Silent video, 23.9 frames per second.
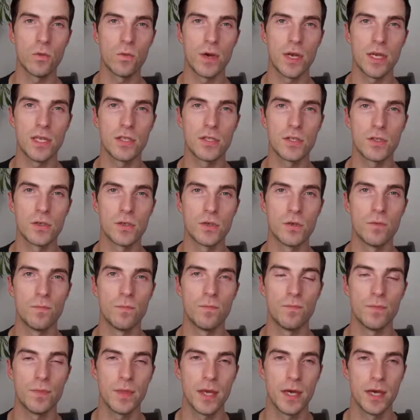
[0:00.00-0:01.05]
way to
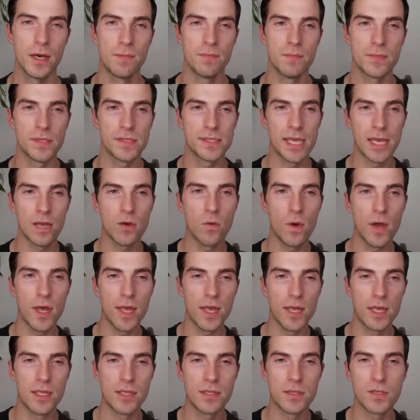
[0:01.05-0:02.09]
segue
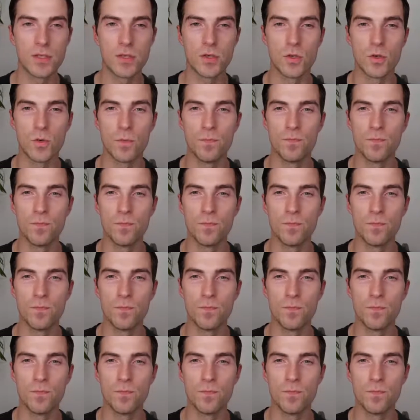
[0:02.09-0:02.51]
into